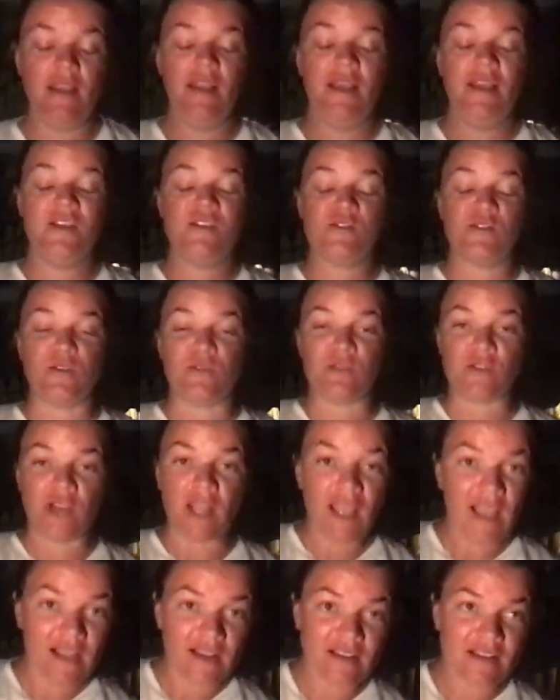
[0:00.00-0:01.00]
So for
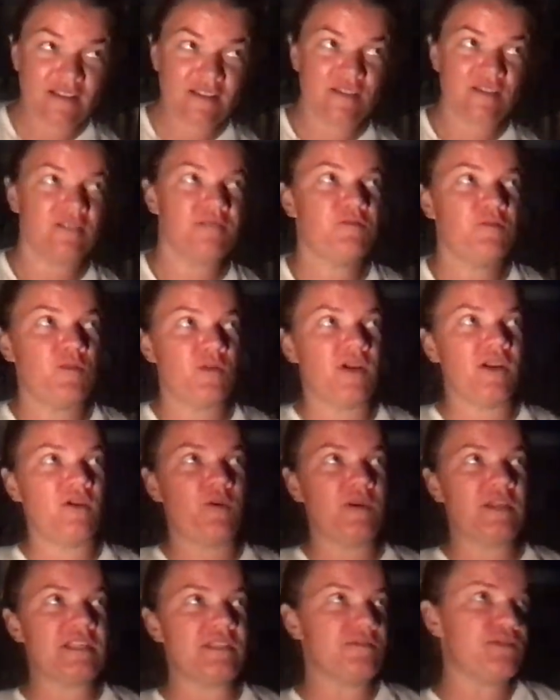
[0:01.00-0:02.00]
X, we're
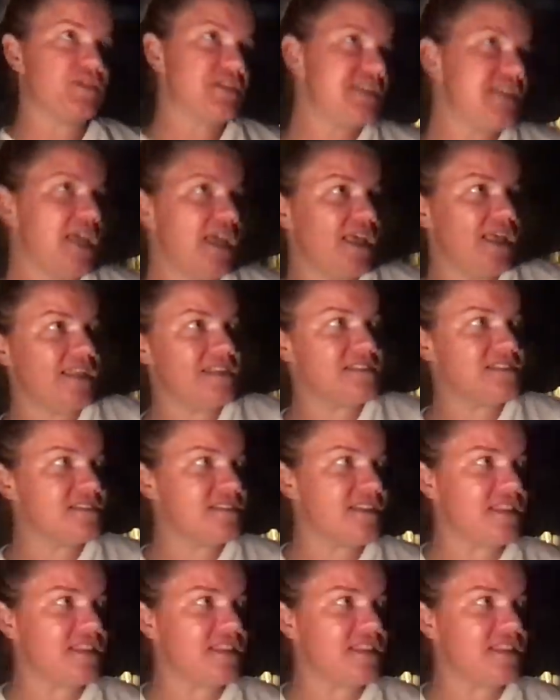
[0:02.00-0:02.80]
going to pretend